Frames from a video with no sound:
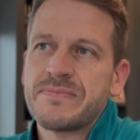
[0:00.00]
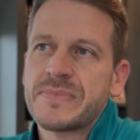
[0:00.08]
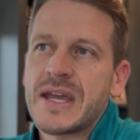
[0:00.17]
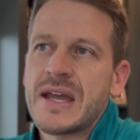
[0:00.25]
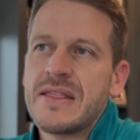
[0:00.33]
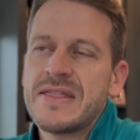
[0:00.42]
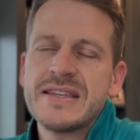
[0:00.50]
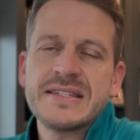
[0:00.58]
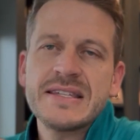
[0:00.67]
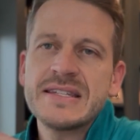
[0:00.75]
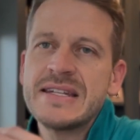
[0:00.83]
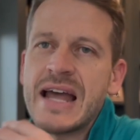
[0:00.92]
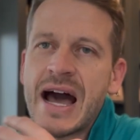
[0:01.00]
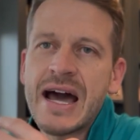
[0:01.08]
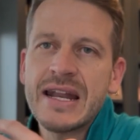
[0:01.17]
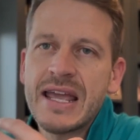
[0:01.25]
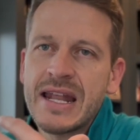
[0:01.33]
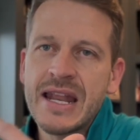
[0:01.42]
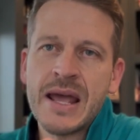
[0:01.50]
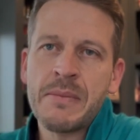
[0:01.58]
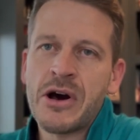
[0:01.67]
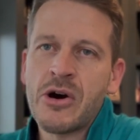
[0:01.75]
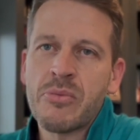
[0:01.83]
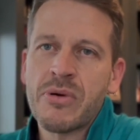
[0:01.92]
Okay, this is not an
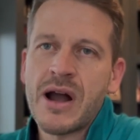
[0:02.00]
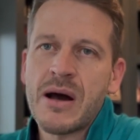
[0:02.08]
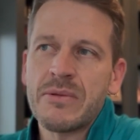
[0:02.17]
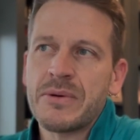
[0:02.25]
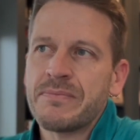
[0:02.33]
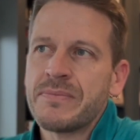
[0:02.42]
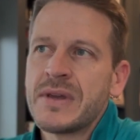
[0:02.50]
ML problem